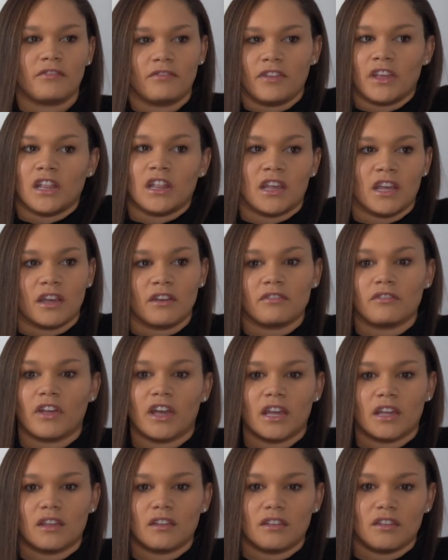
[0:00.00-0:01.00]
feeling of
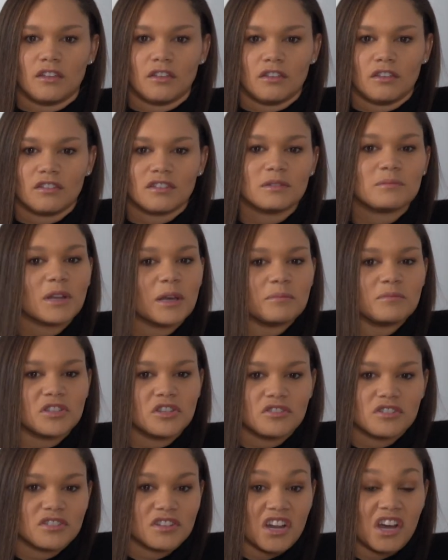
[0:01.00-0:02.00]
sometimes
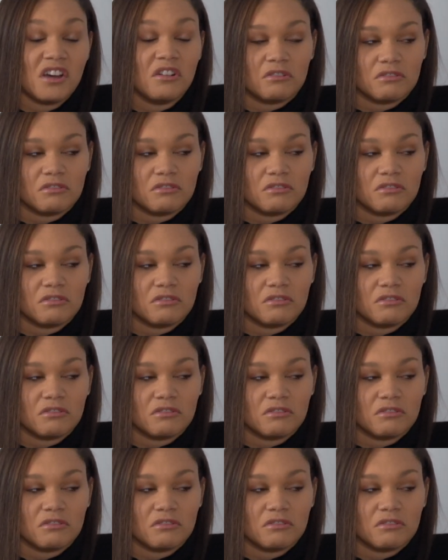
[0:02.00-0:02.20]
you just know.